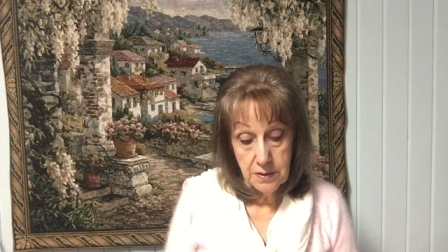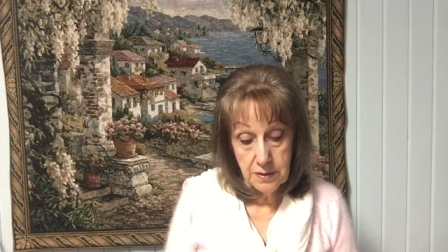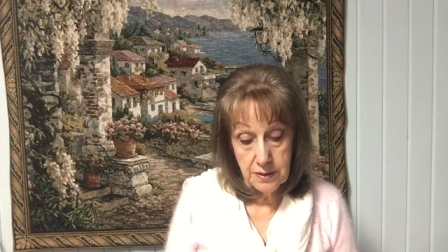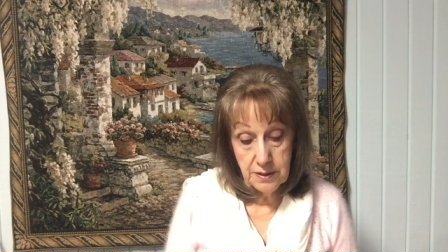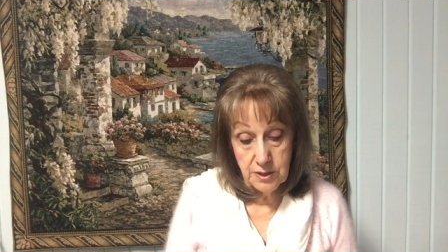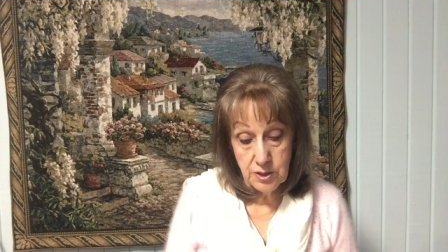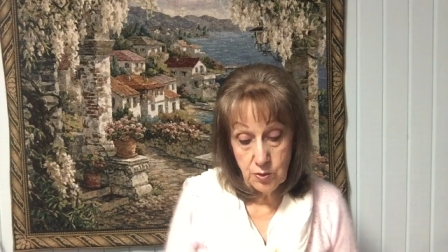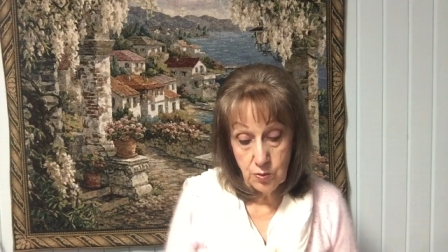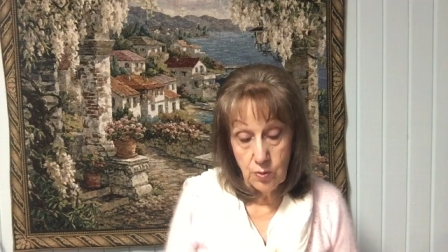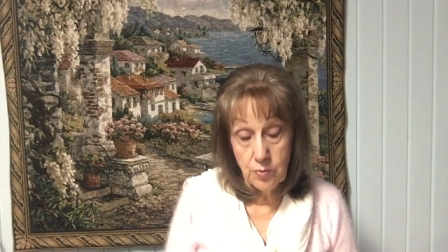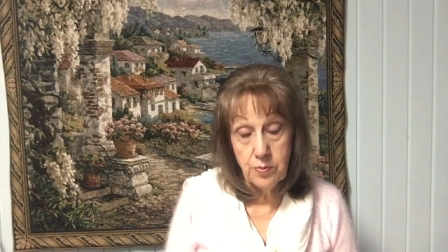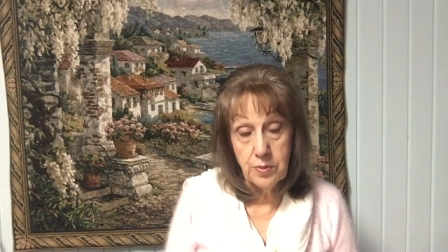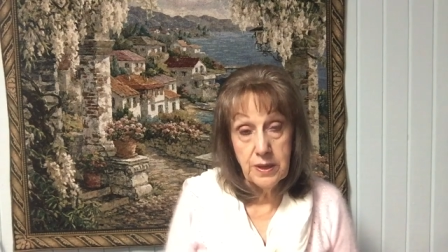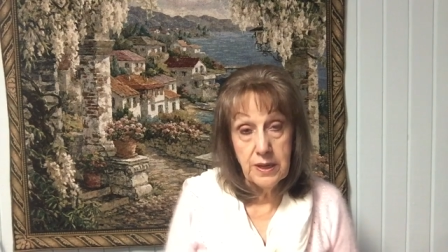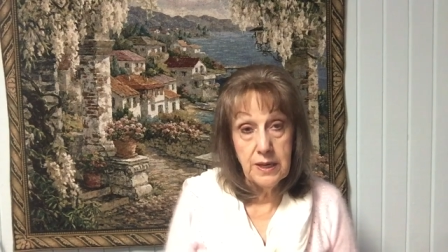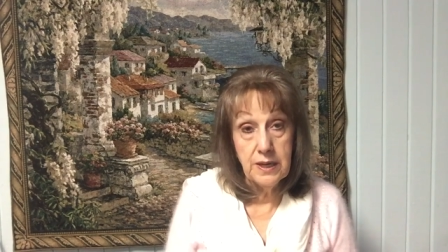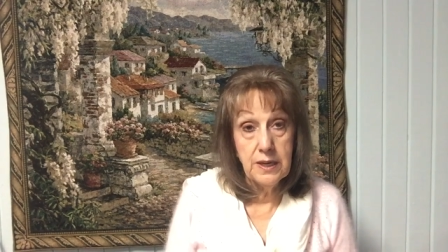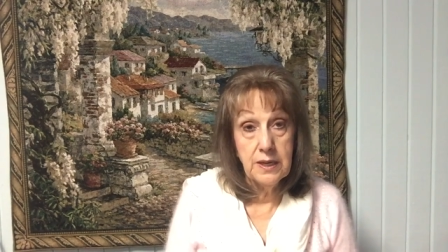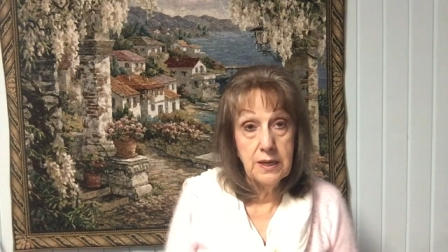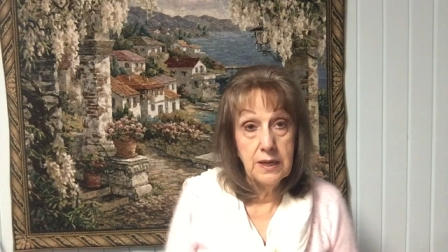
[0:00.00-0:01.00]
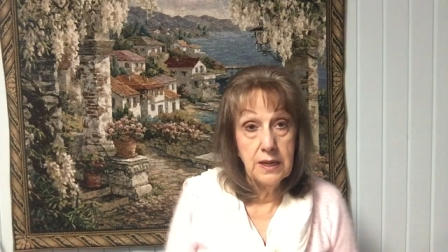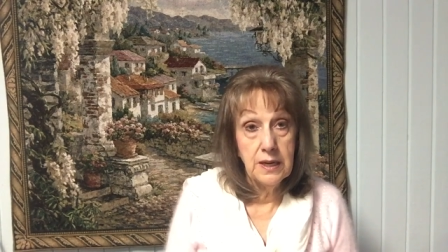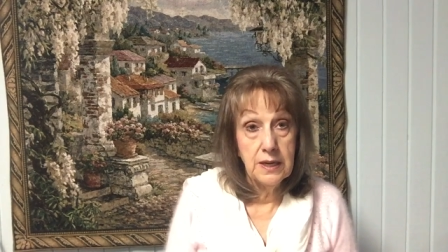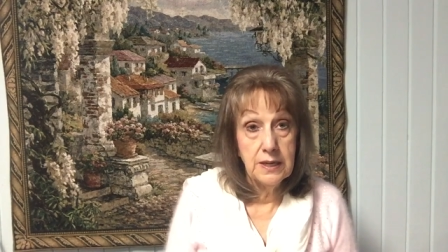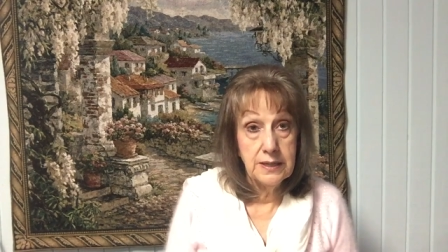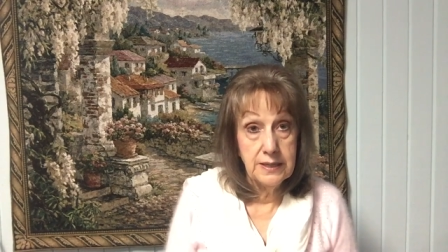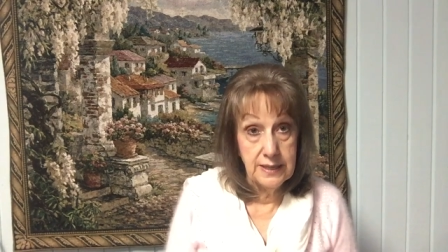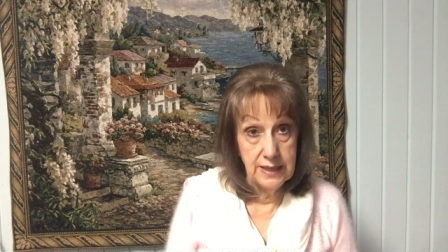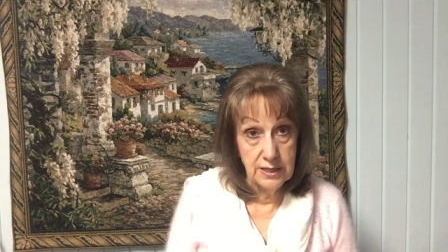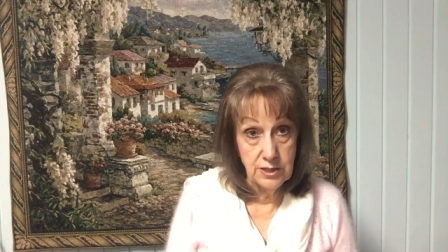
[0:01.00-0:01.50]
This would be
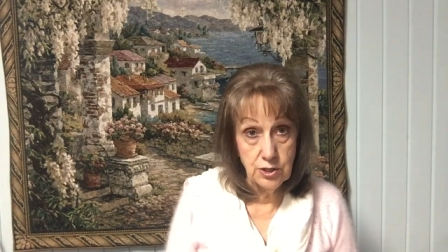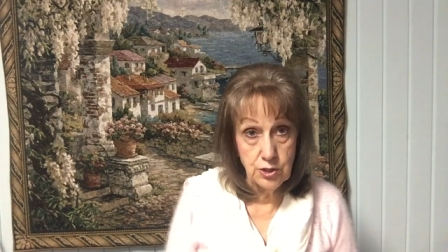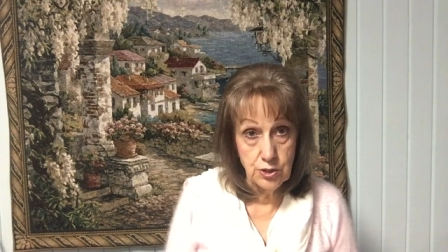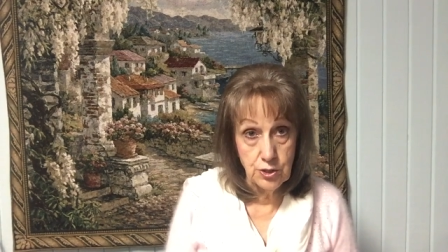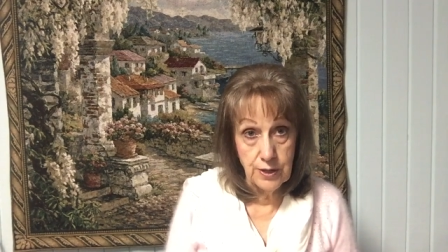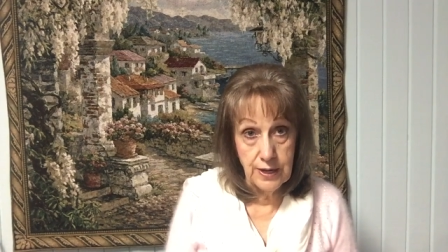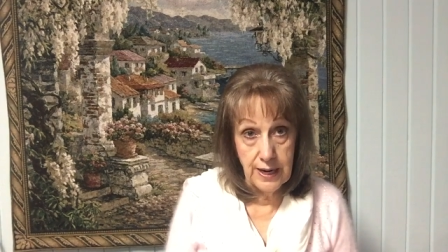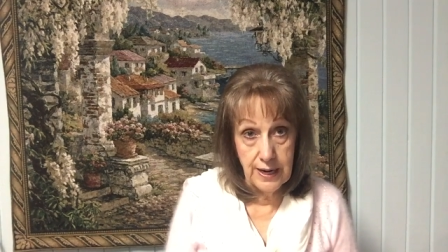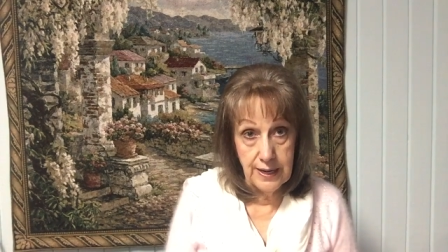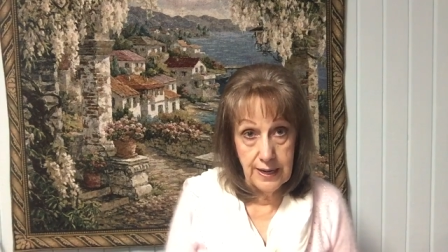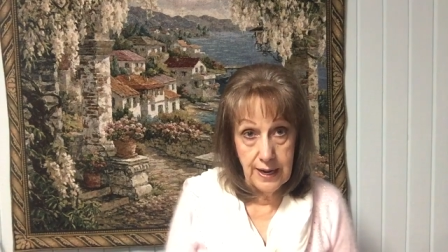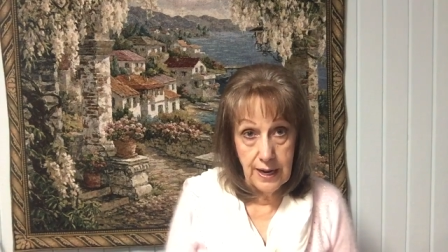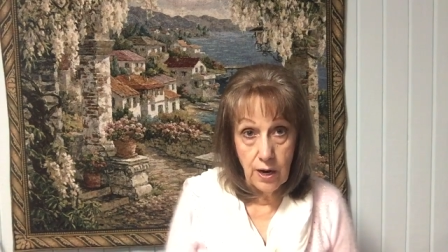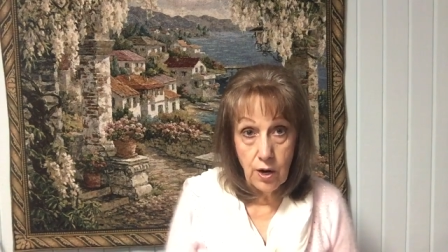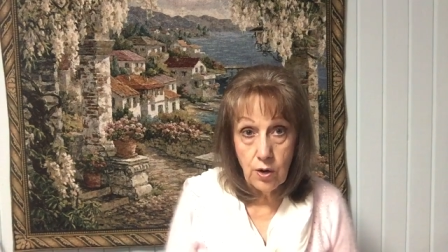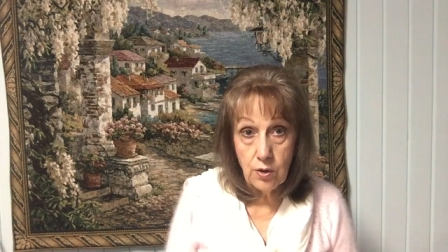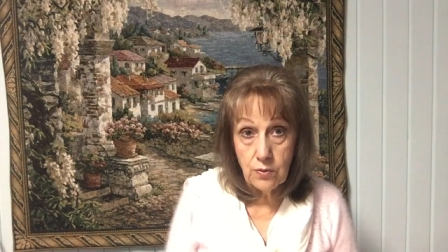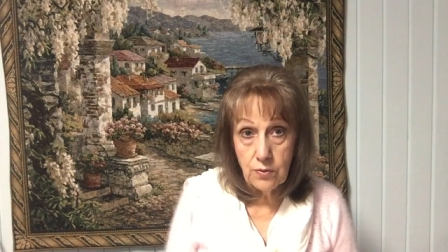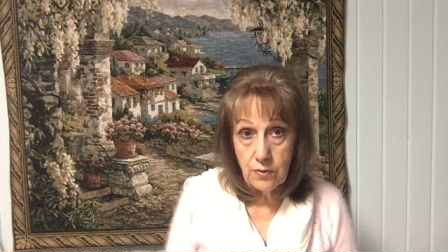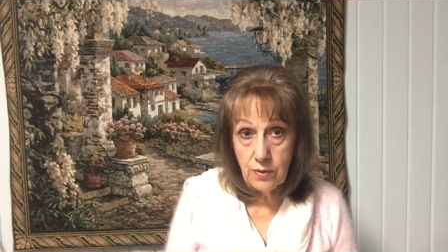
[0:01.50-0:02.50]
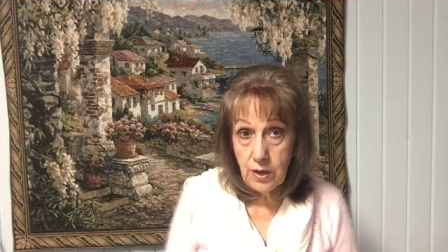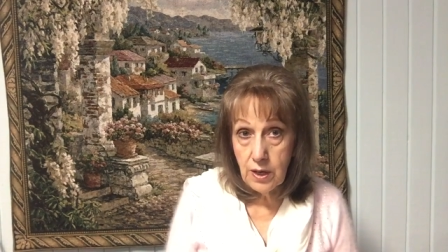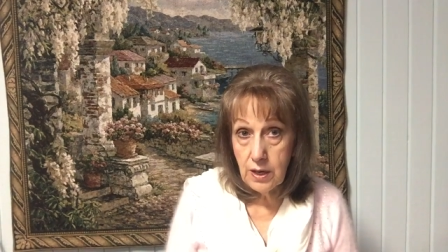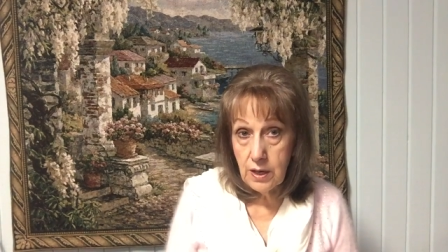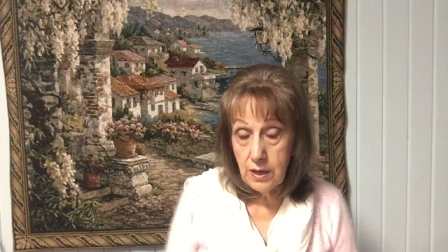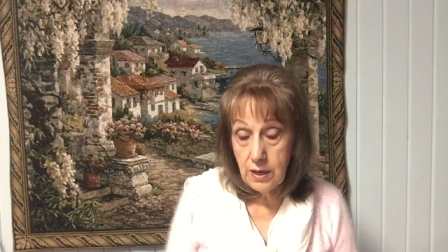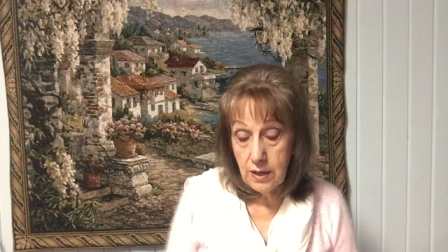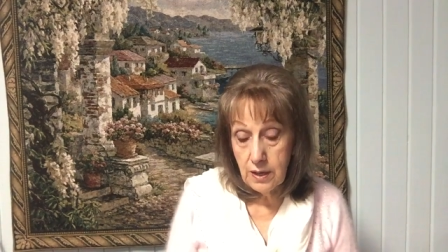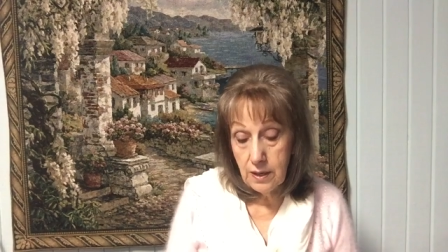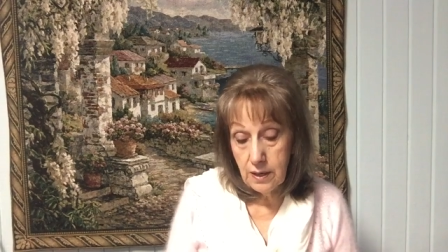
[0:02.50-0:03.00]
yesterday now
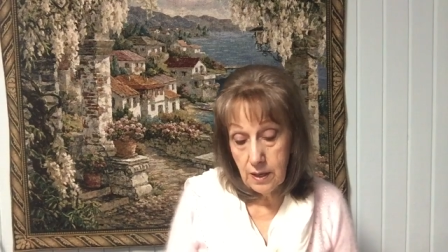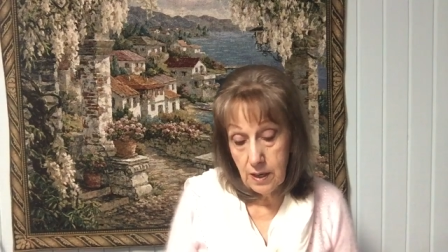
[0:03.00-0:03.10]
uh,